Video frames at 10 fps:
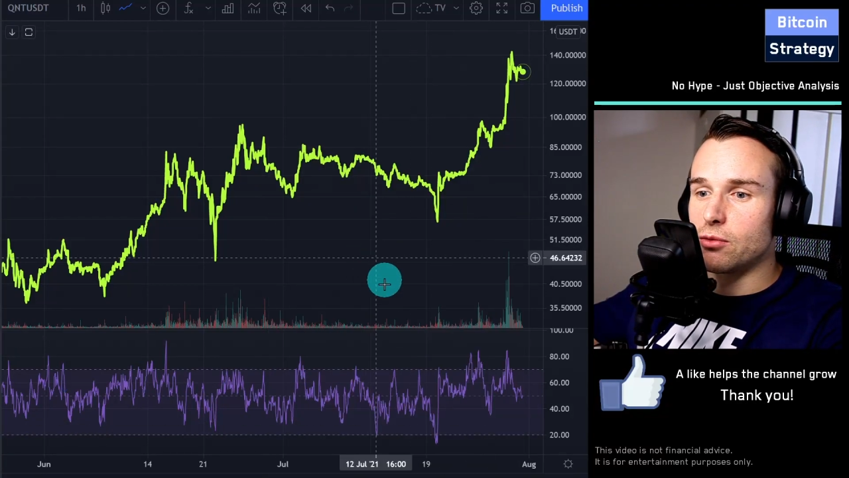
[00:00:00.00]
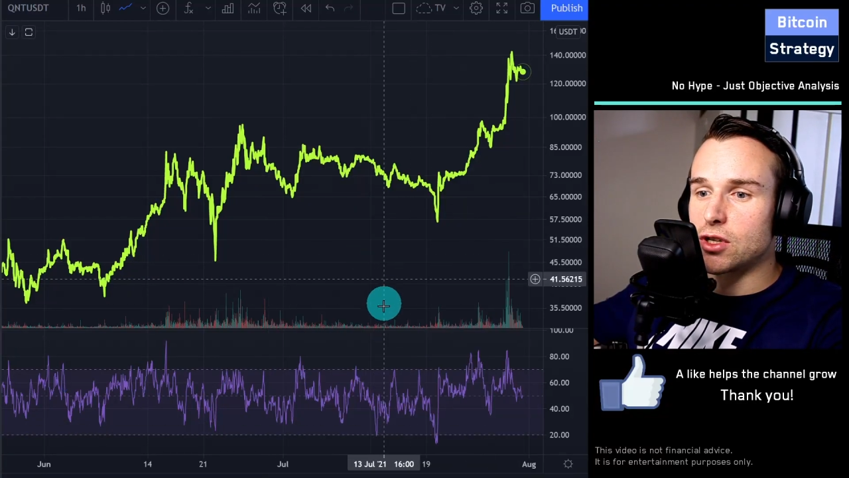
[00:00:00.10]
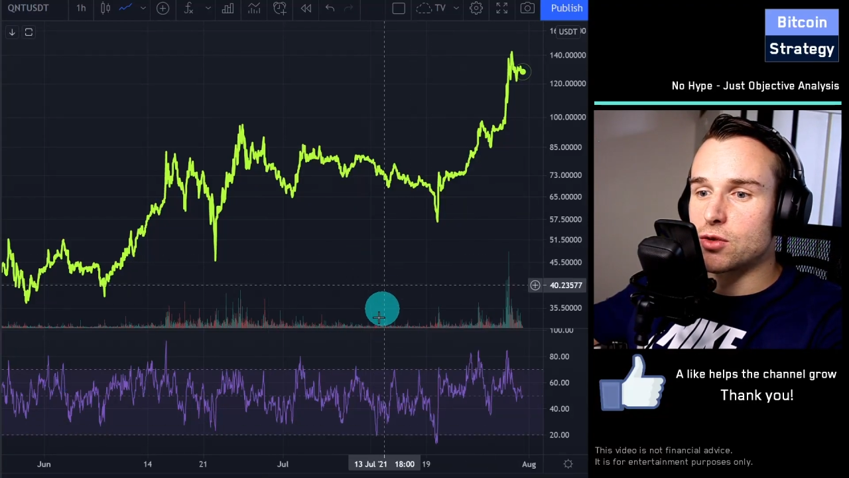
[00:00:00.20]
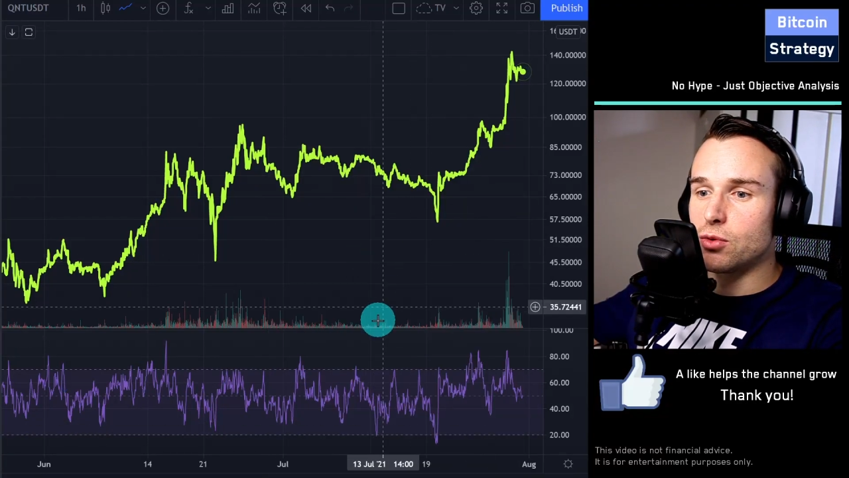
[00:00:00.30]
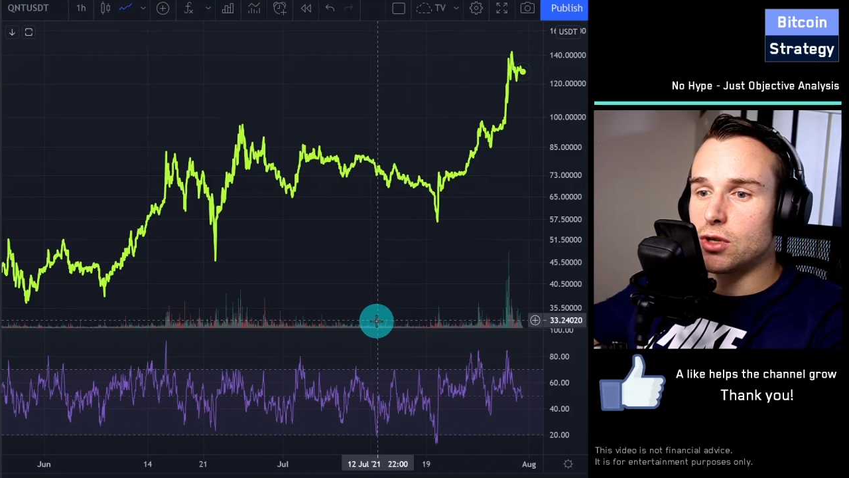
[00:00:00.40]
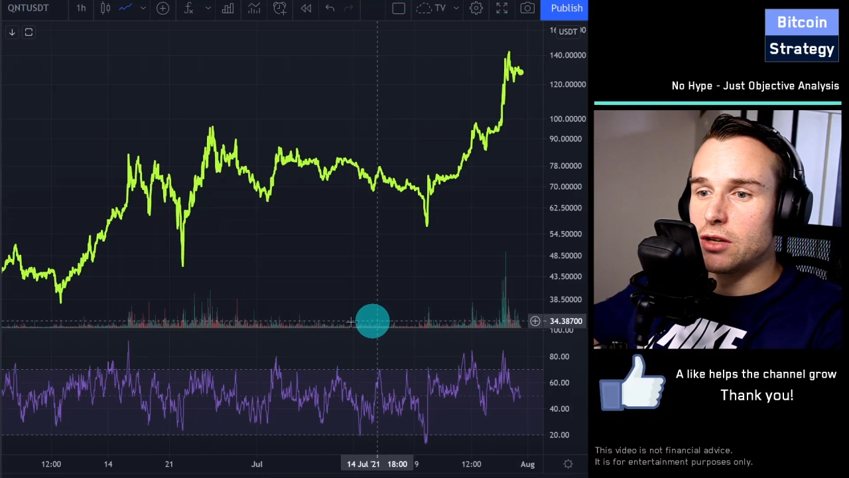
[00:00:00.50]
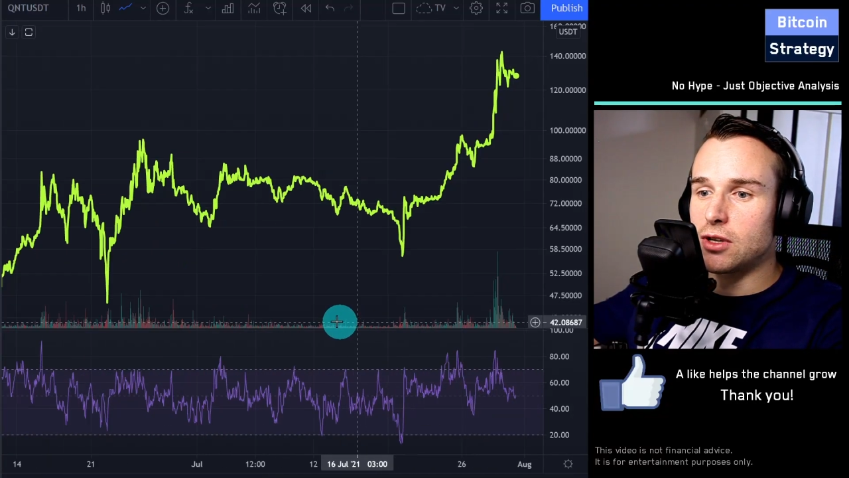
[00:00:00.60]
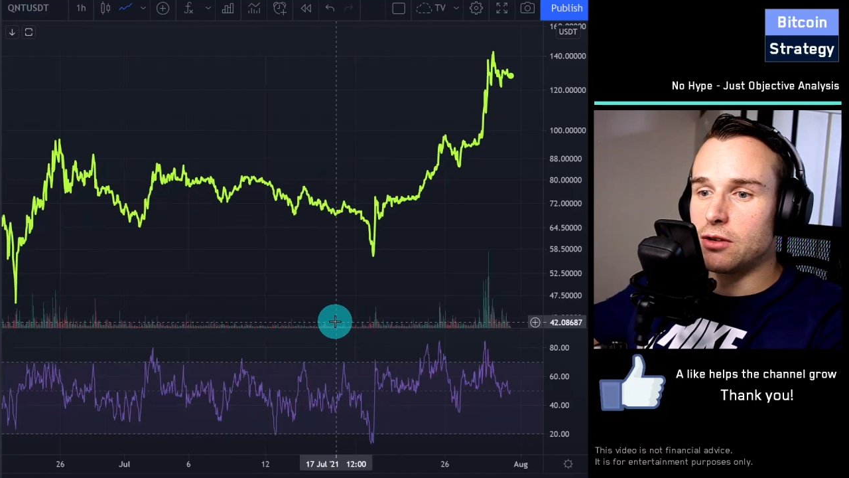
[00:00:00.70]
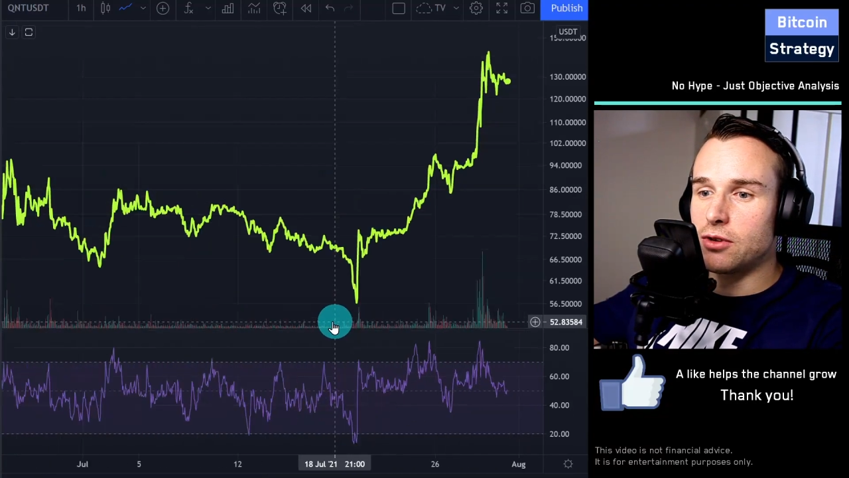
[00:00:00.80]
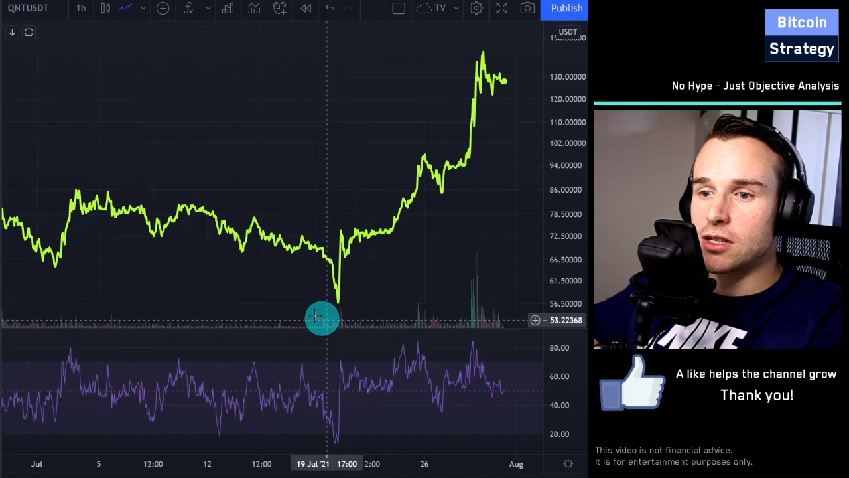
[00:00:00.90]
which would have
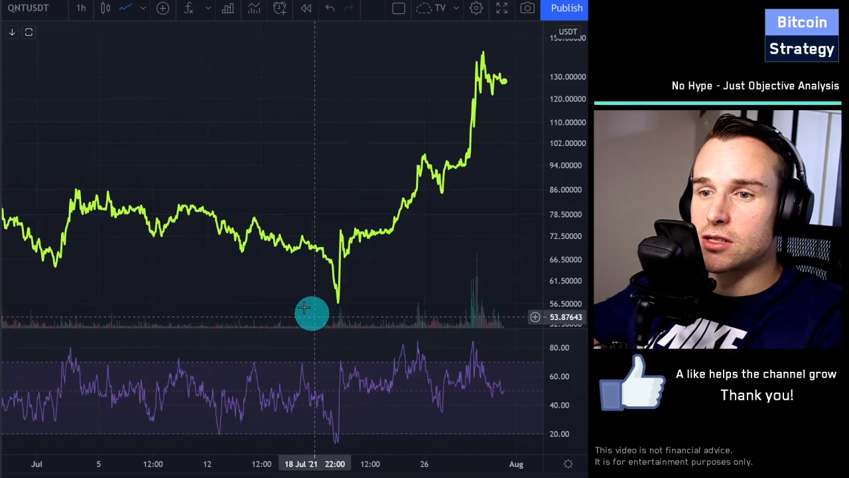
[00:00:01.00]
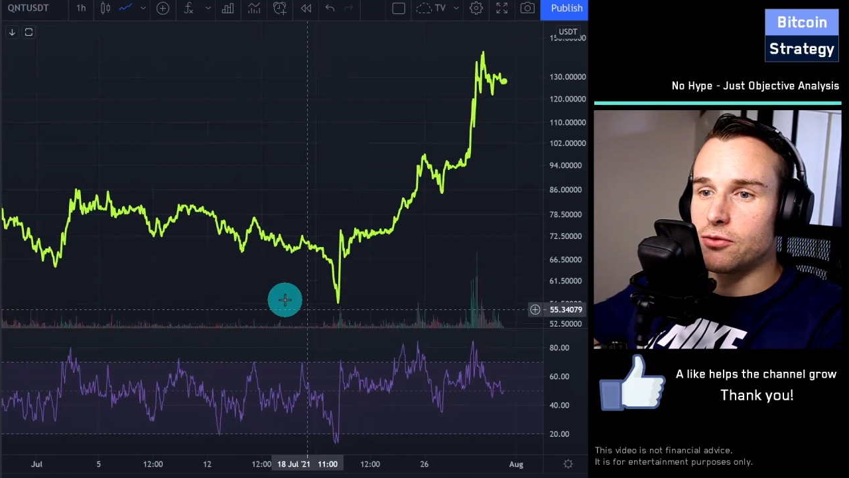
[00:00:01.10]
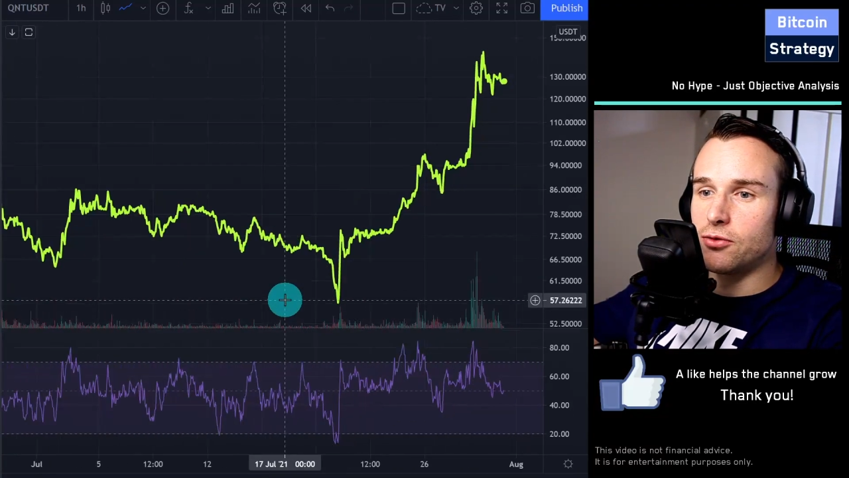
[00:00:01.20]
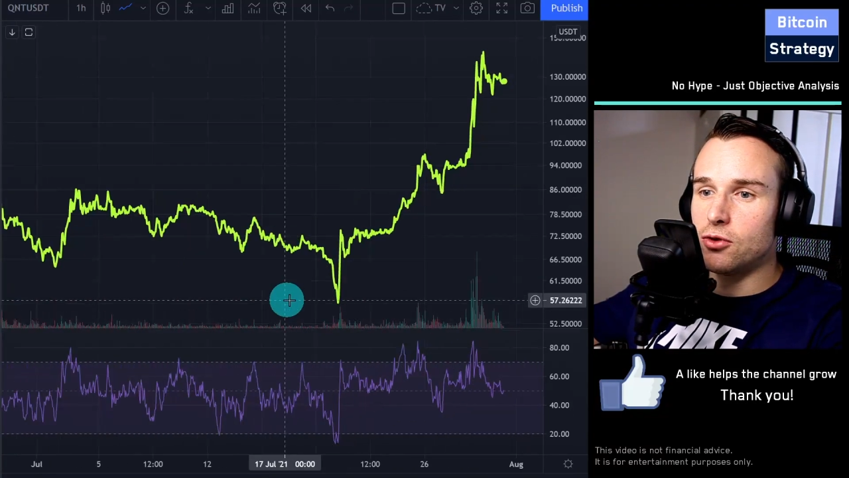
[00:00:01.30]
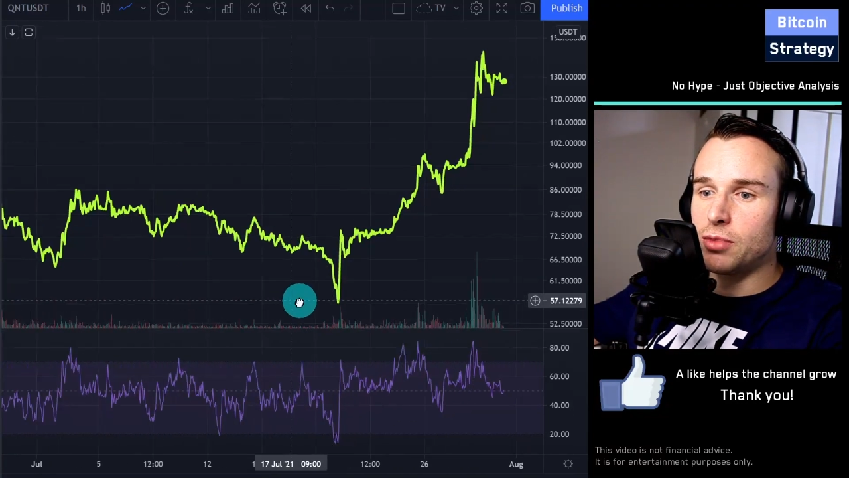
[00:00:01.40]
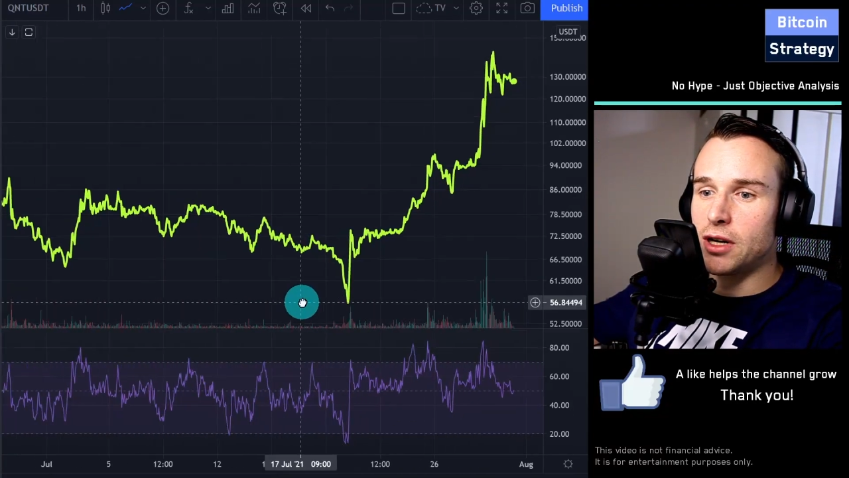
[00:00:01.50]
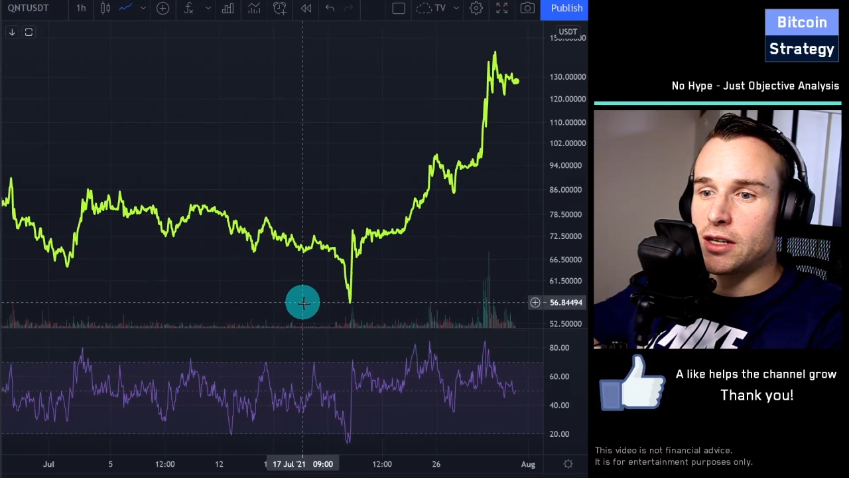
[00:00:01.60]
given us a few buying